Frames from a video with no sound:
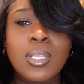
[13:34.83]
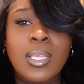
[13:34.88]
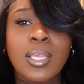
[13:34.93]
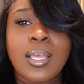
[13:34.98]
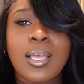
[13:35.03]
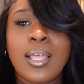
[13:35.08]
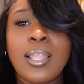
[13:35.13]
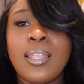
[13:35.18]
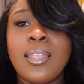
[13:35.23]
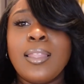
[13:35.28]

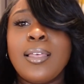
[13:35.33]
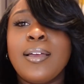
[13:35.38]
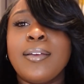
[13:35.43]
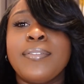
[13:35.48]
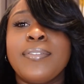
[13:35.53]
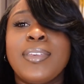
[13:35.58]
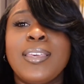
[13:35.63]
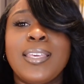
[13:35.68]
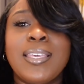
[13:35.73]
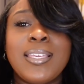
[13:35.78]
I
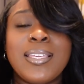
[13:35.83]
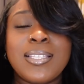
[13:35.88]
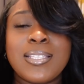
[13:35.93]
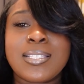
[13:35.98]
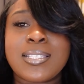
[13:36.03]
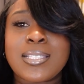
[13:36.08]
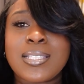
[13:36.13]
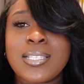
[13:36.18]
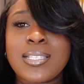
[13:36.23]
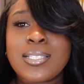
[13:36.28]
love it.
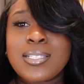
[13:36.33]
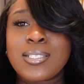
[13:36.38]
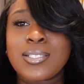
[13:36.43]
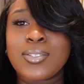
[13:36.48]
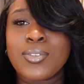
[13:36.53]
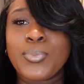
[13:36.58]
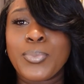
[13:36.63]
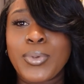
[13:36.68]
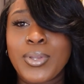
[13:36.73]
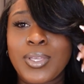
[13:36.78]
It's
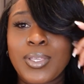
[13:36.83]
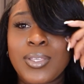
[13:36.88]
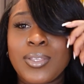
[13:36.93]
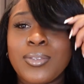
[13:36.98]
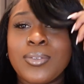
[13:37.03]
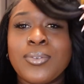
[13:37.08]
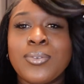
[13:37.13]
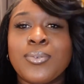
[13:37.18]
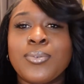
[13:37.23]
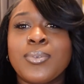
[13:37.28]
super cute.
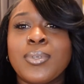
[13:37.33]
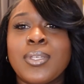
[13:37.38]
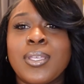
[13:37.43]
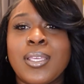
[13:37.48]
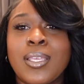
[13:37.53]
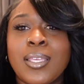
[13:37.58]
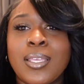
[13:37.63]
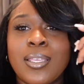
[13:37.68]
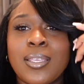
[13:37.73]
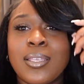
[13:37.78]

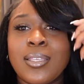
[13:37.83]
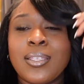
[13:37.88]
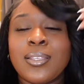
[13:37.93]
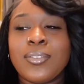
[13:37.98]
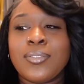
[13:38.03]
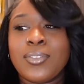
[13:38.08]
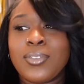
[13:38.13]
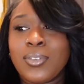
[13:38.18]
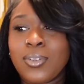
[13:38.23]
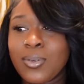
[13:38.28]

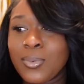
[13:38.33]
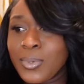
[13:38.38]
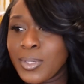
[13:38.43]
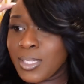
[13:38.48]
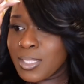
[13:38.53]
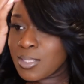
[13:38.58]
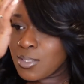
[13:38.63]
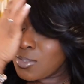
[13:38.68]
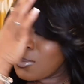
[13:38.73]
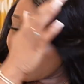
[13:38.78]
You don't
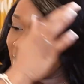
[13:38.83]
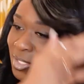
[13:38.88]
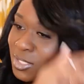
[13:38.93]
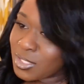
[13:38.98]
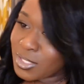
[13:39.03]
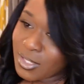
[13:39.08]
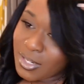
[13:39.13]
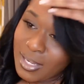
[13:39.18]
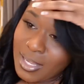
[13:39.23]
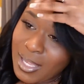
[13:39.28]
want it too much
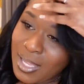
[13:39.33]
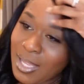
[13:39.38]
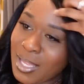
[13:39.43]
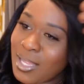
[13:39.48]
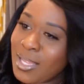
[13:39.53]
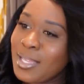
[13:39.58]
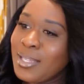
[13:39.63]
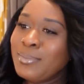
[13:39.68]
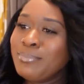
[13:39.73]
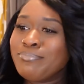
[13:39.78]
in your
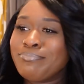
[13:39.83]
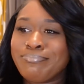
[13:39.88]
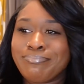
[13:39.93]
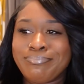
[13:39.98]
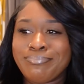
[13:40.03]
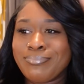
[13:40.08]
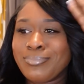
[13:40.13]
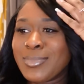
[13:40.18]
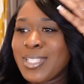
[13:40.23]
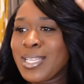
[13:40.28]
eye.
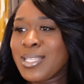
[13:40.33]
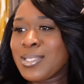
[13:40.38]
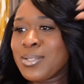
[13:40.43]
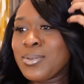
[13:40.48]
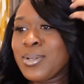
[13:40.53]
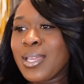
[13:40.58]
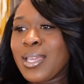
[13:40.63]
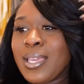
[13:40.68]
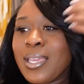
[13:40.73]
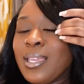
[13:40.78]
That's
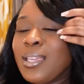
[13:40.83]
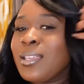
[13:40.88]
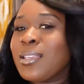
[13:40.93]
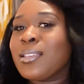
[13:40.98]
okay.